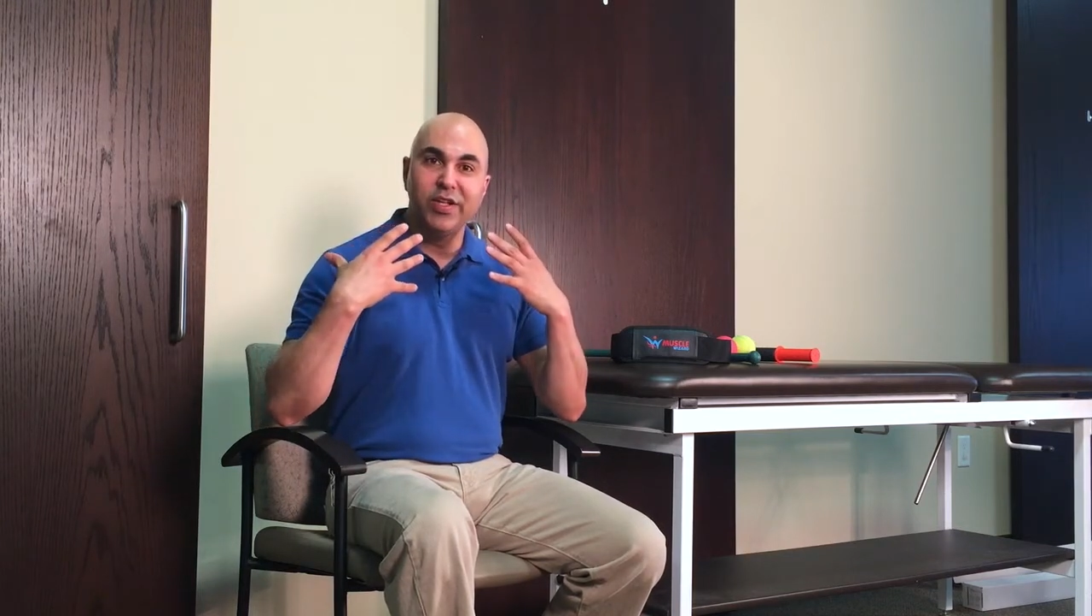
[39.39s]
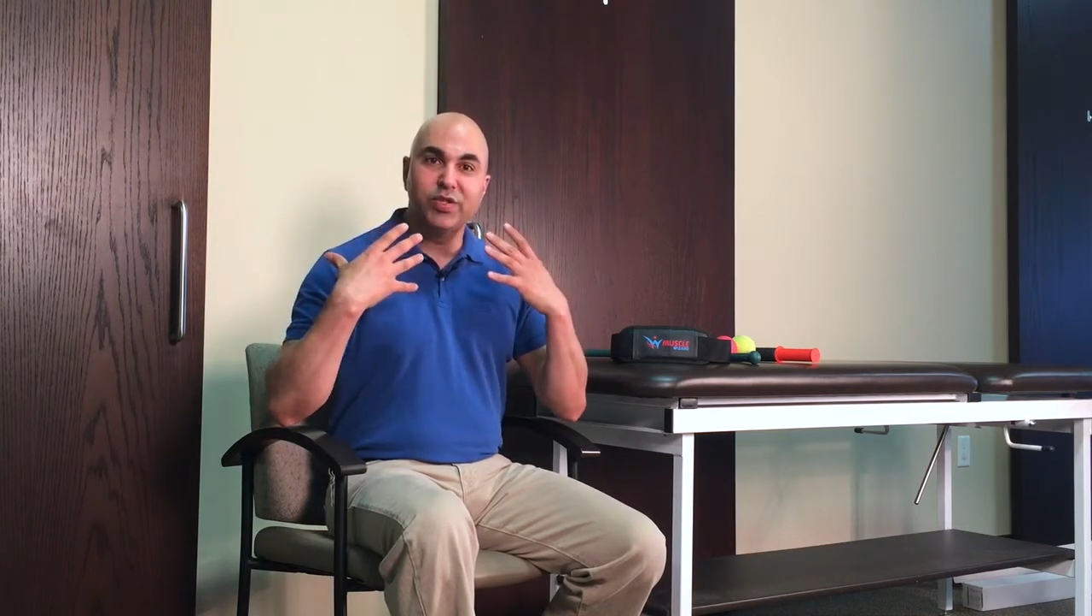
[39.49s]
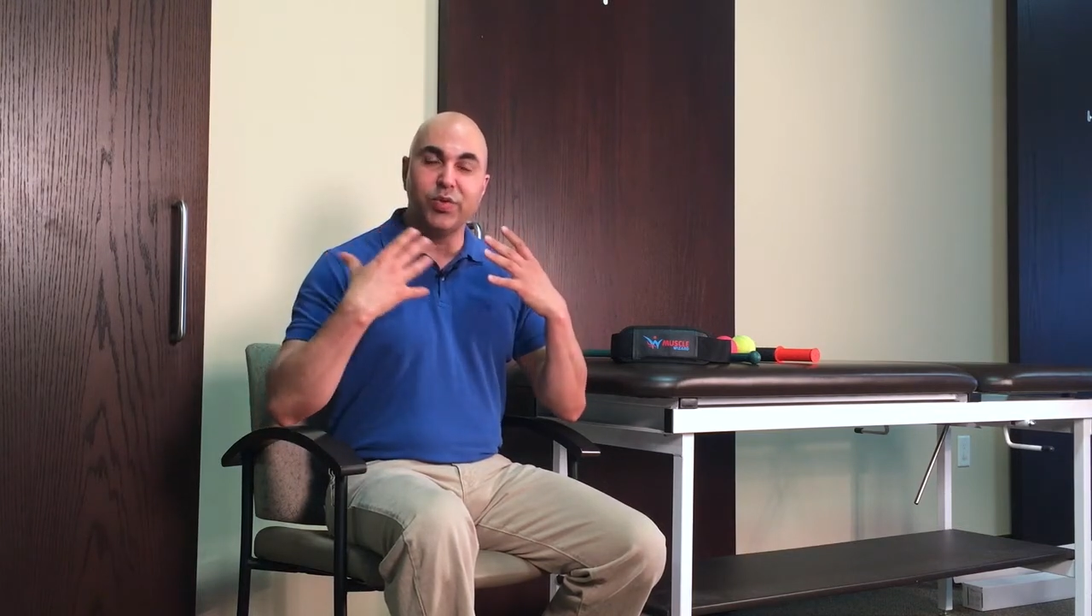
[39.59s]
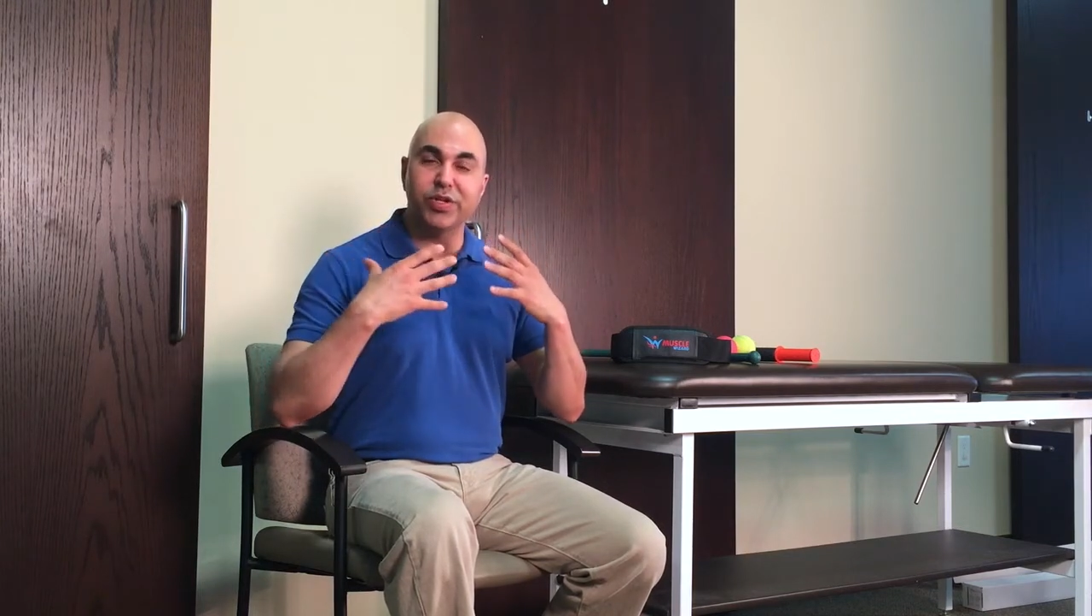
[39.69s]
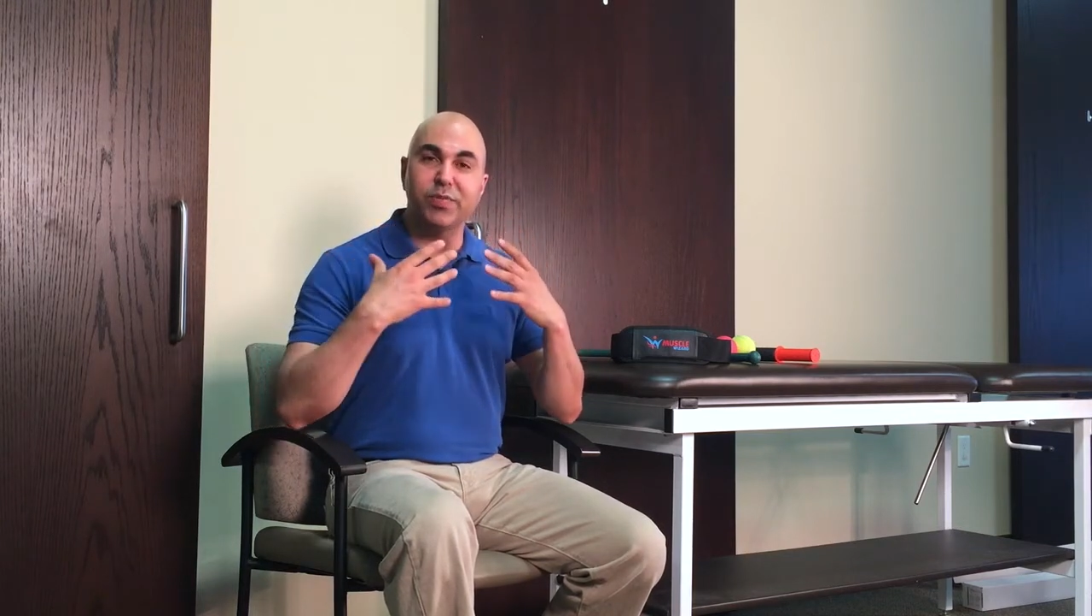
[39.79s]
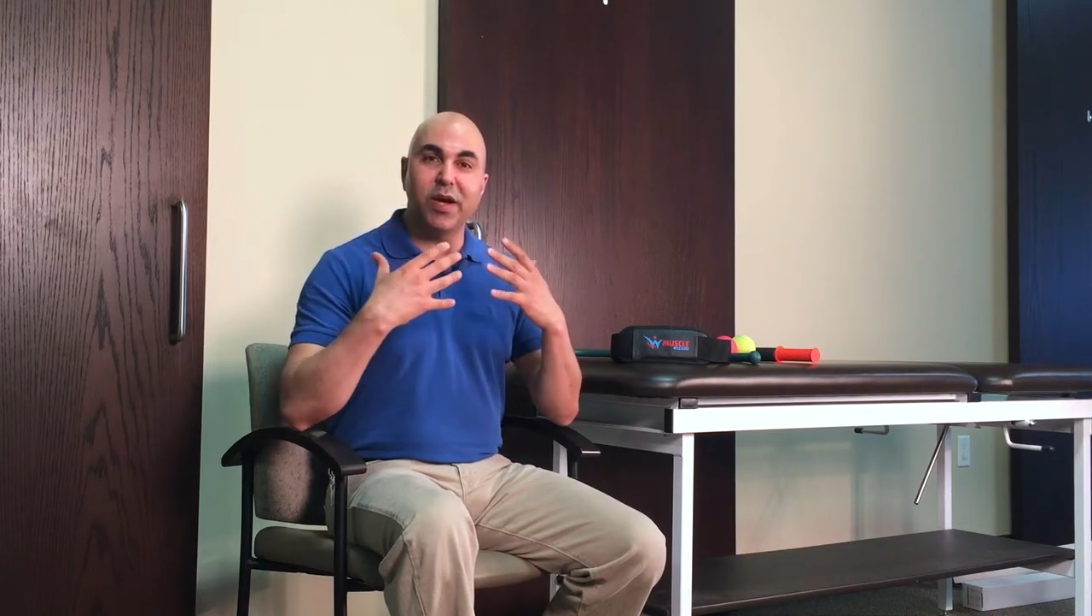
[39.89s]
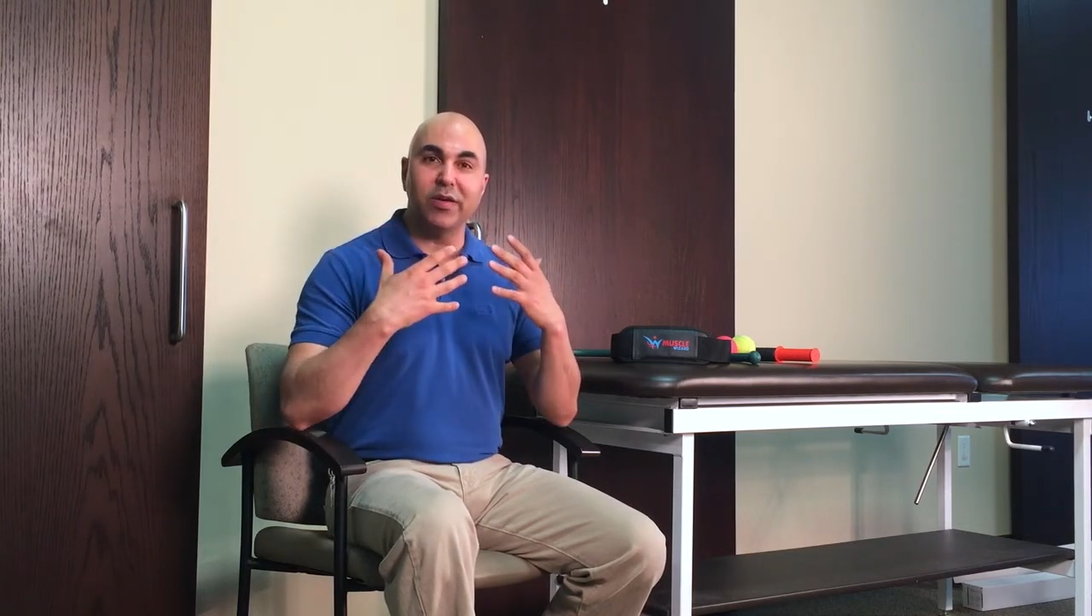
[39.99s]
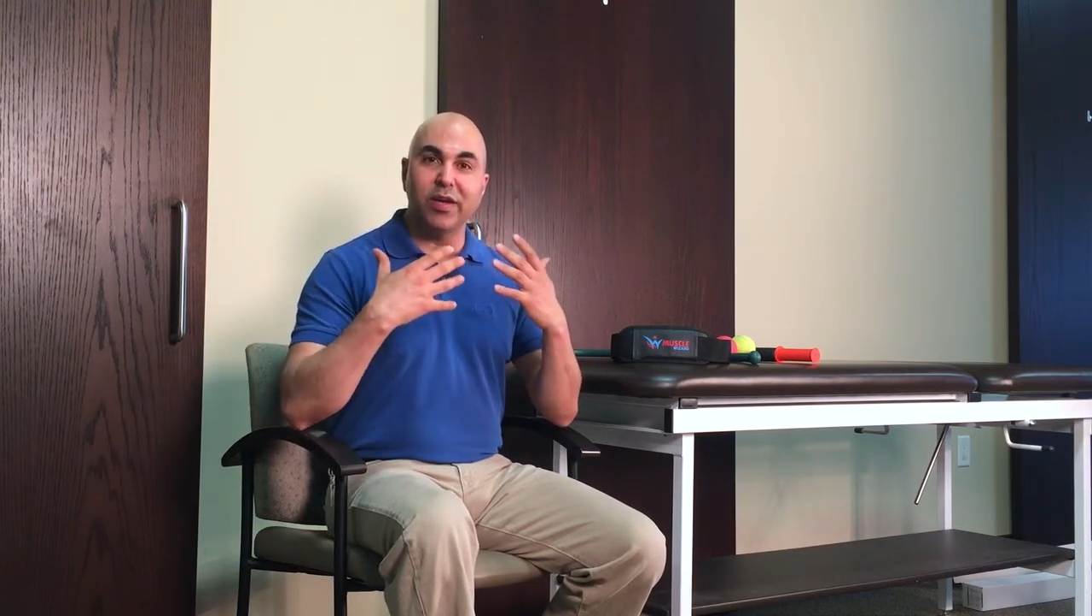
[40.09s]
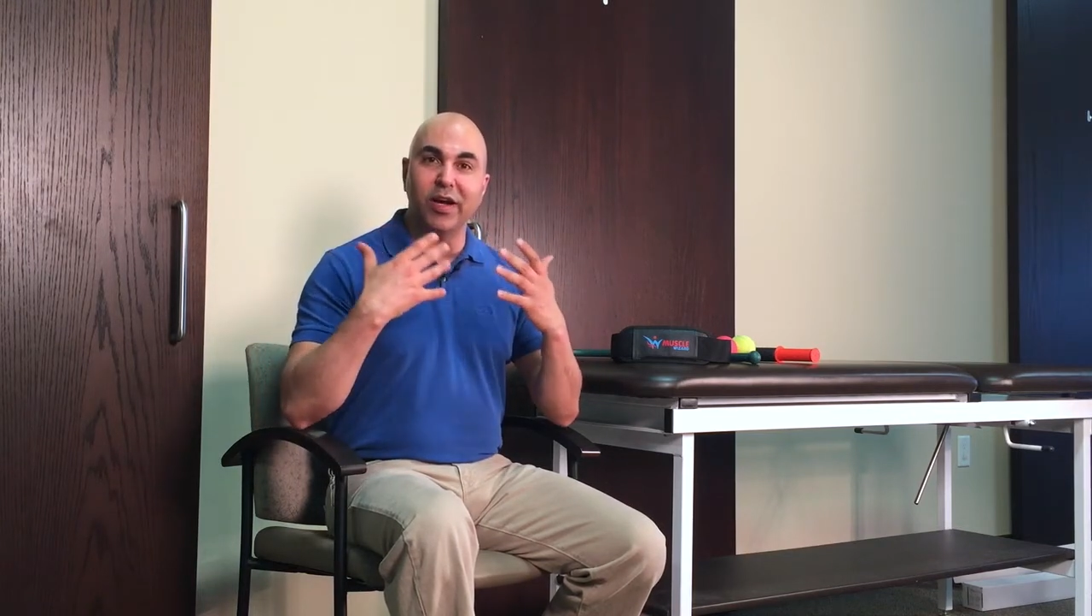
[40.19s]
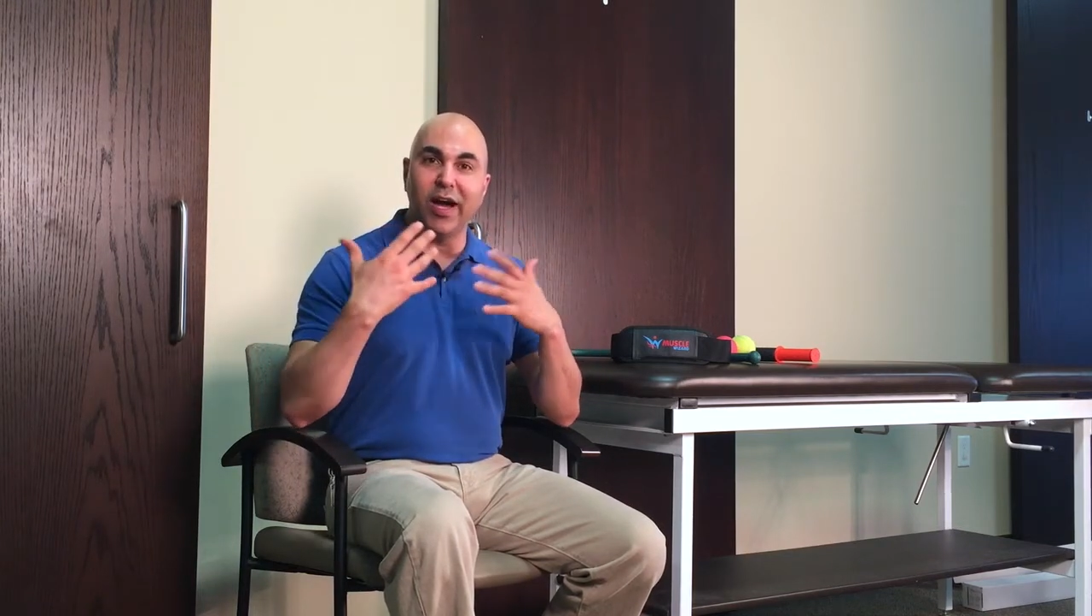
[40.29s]
So there's
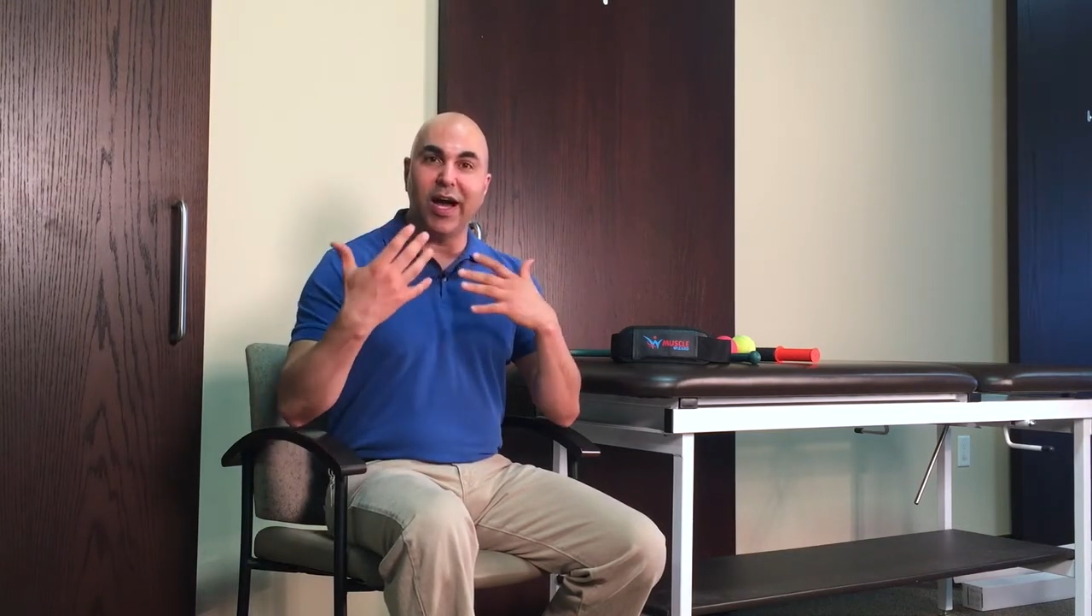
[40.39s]
about,